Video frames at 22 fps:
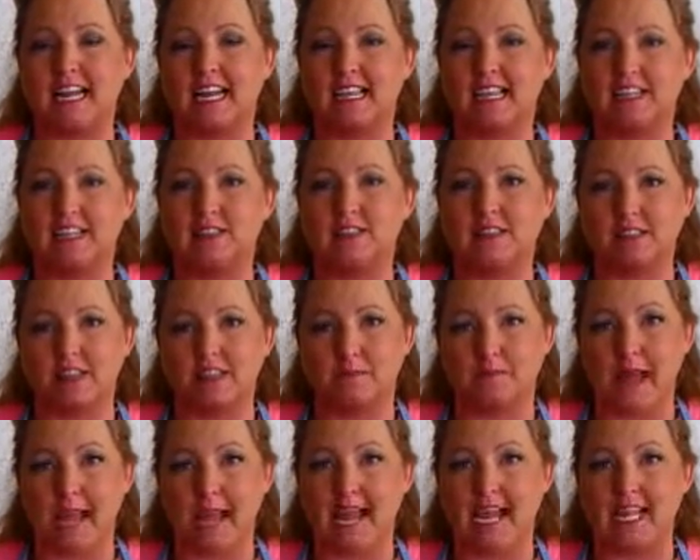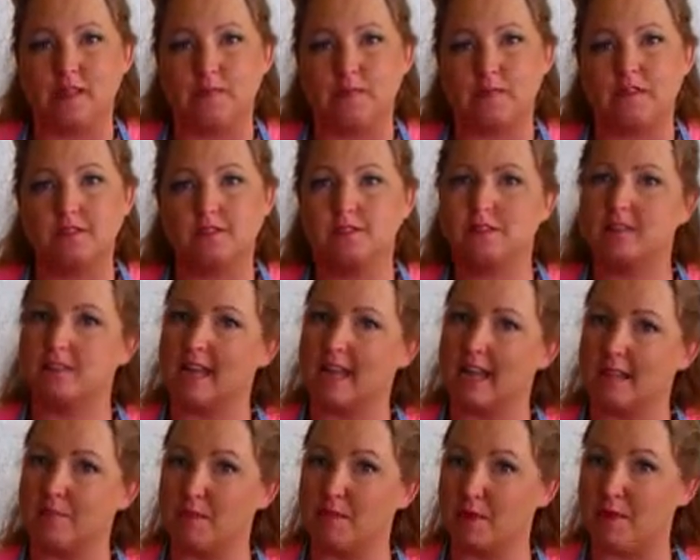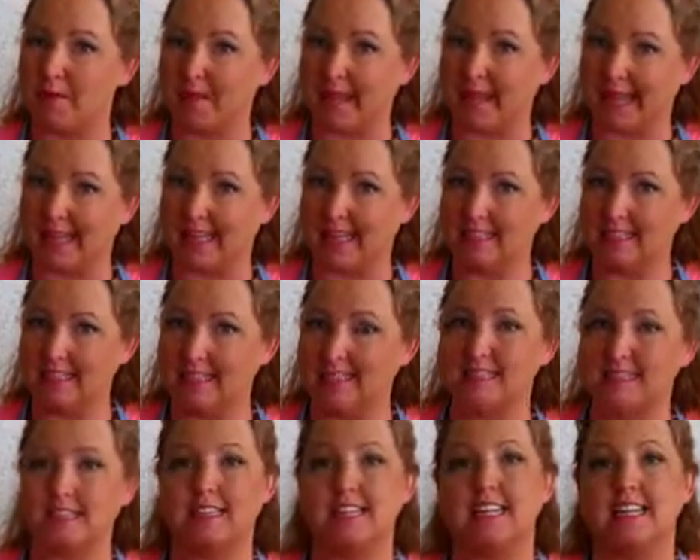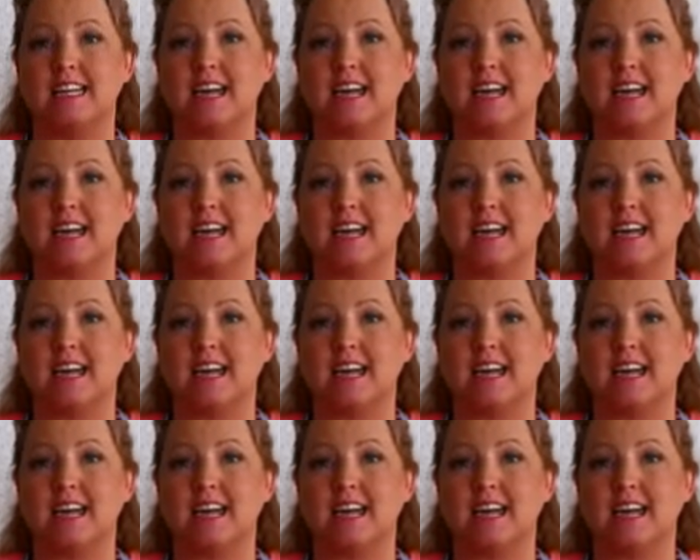I can use on my animals and my plants.